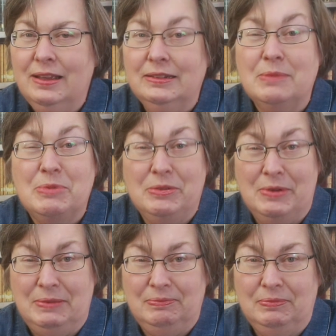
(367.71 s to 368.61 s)
Number
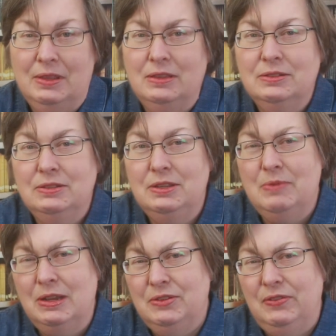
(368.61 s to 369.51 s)
3. Do you
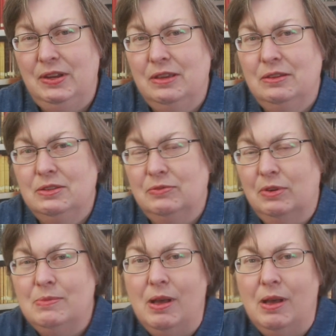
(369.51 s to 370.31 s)
watch videos from